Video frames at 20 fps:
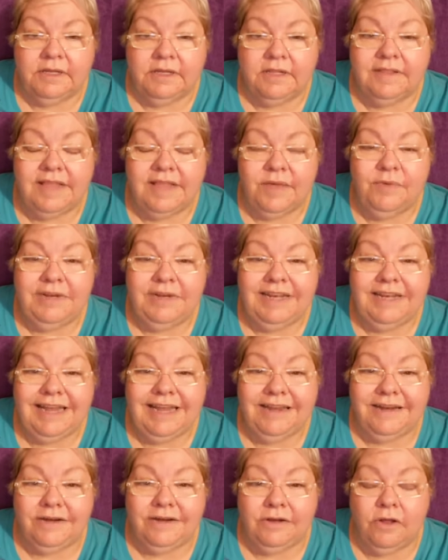they would
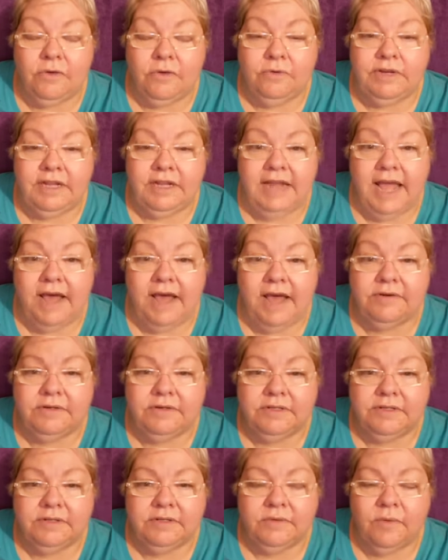let, loan it out
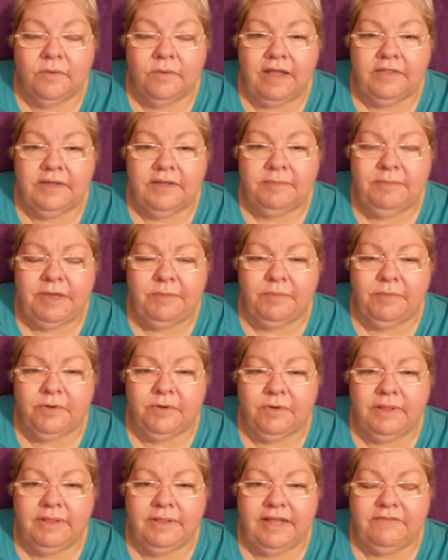while the people
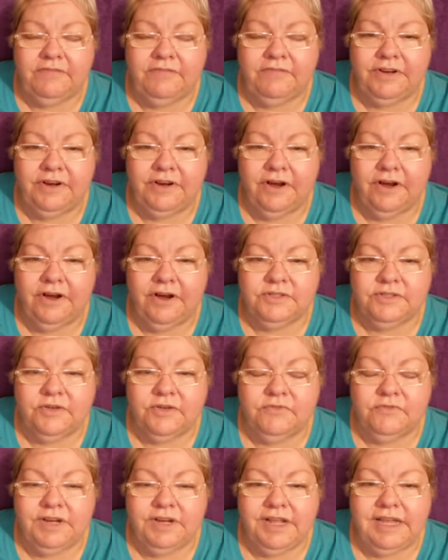left their cars
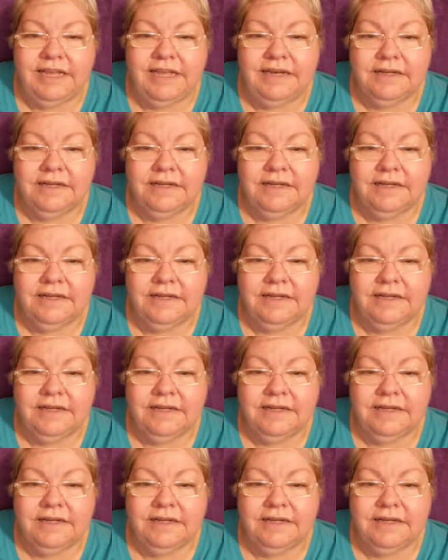overnight.